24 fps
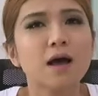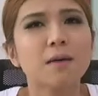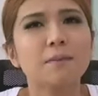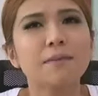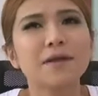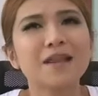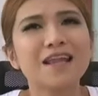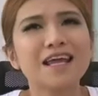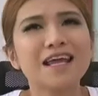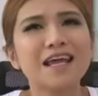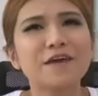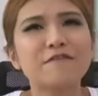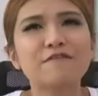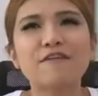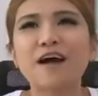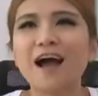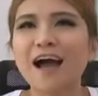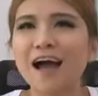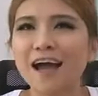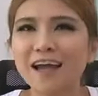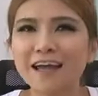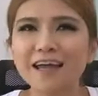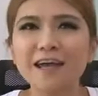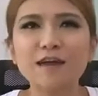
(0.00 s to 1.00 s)
but if
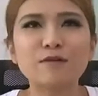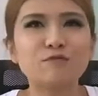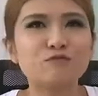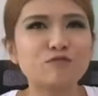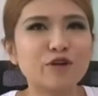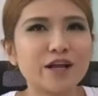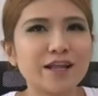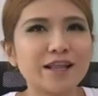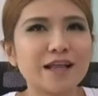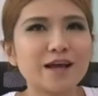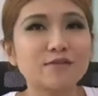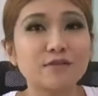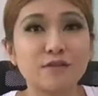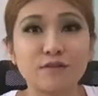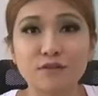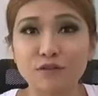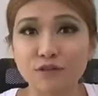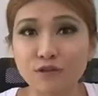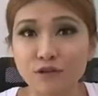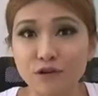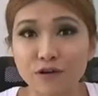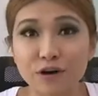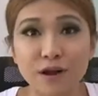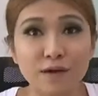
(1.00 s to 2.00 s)
I can rent out the
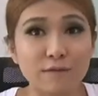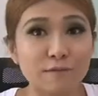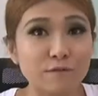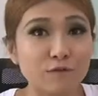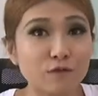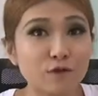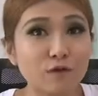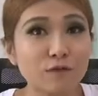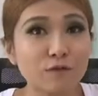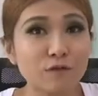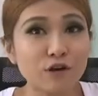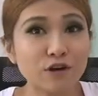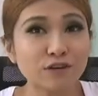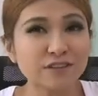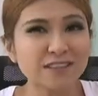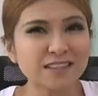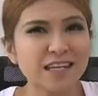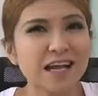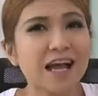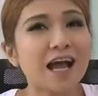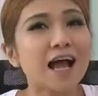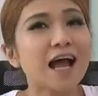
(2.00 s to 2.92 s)
3rd and 4th floors,